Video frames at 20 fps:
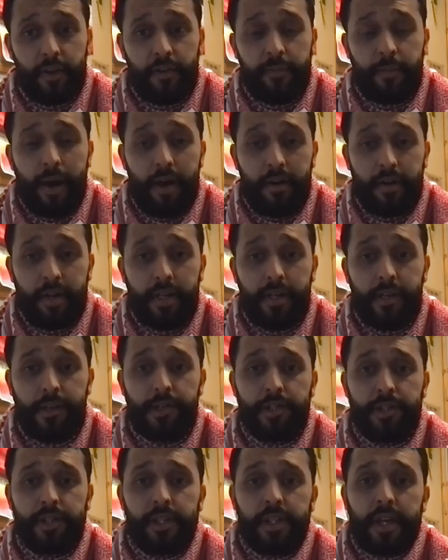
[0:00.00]
of Māori
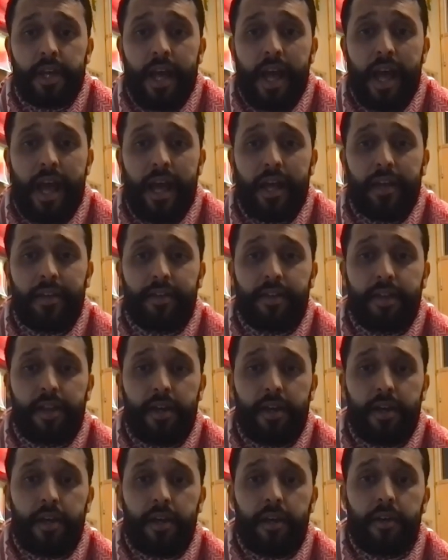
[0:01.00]
and
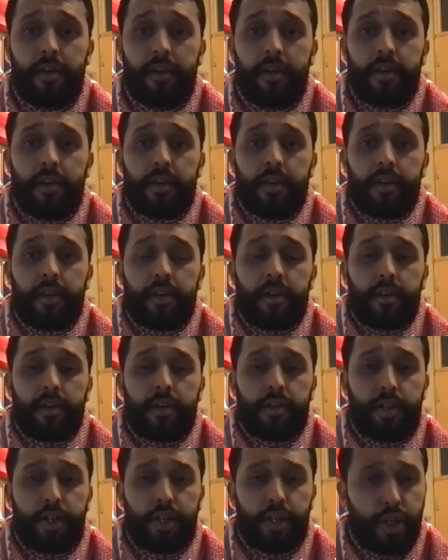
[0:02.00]
the
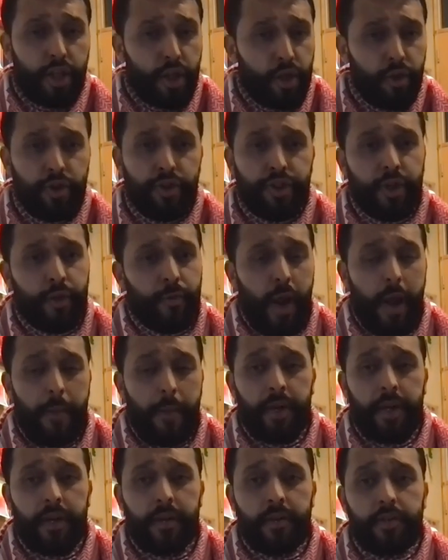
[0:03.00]
huge and
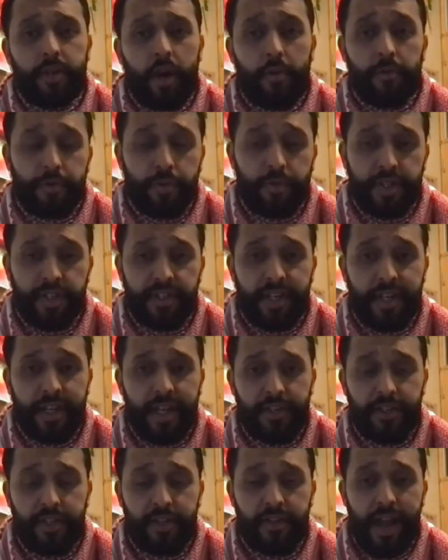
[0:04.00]
rapid cultural
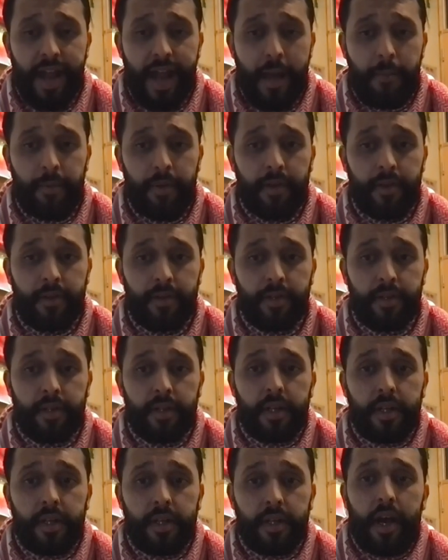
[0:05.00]
disconnection that happened
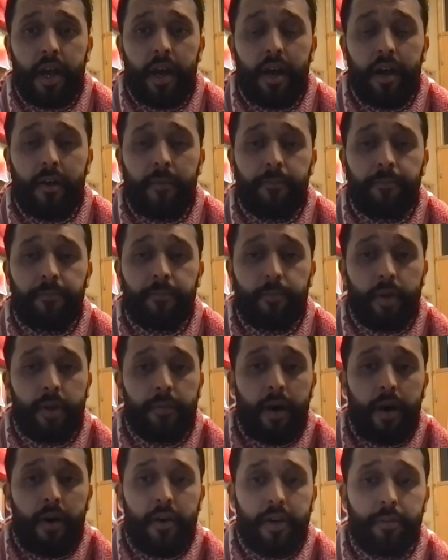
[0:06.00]
when
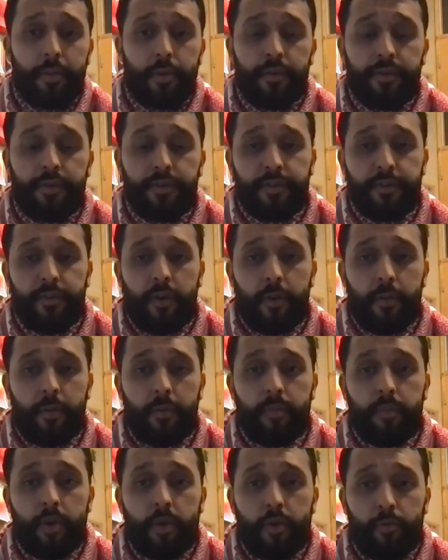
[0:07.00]
Māori moved
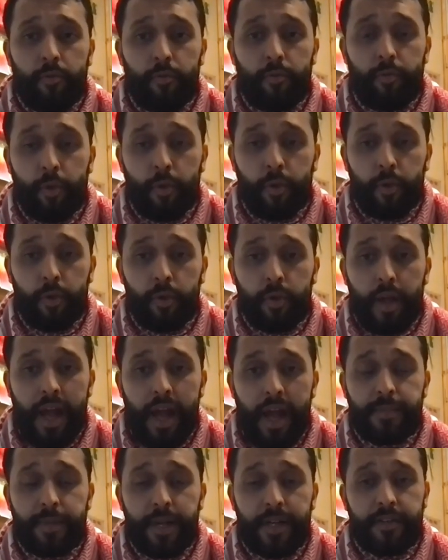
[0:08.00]
from rural
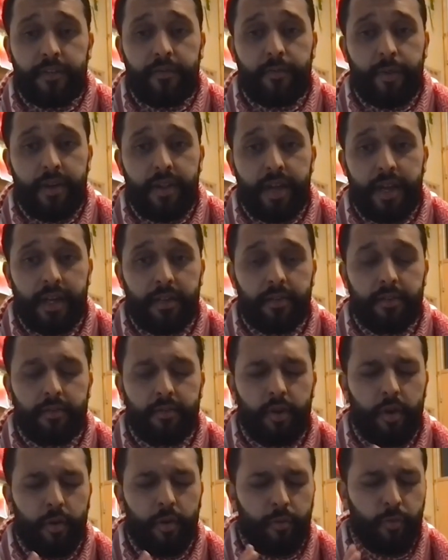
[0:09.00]
aspects of where they,
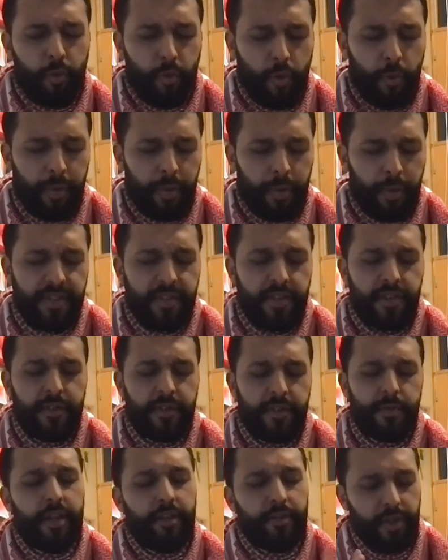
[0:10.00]
or rural places
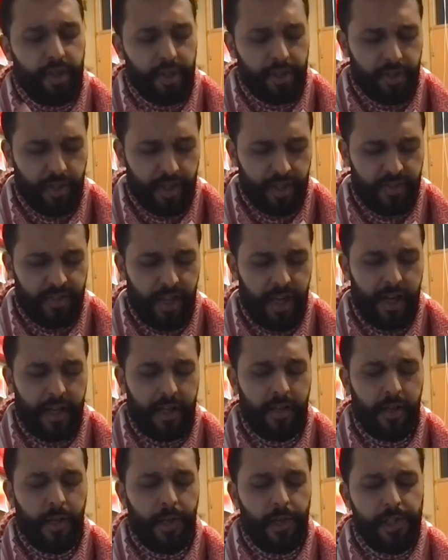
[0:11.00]
where they traditionally
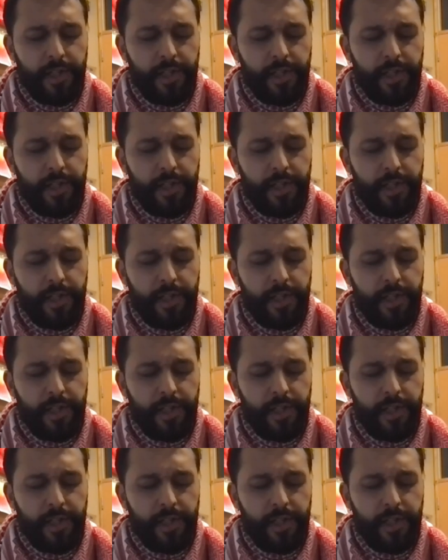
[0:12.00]
stayed,